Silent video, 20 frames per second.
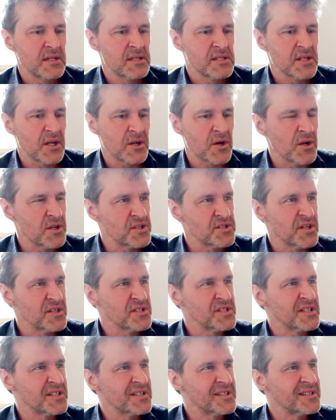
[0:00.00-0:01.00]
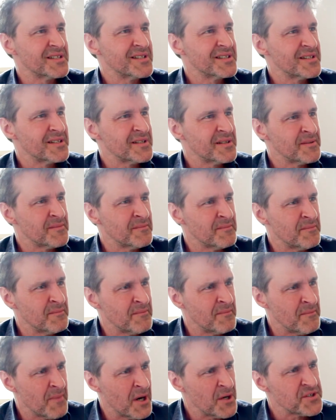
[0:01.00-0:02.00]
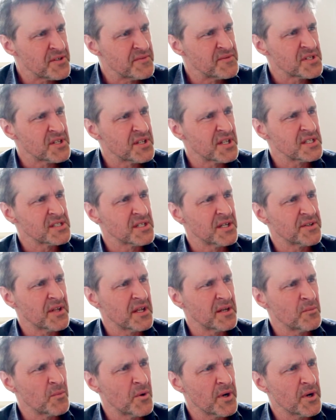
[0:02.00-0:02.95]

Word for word: psychologising motives and things like that,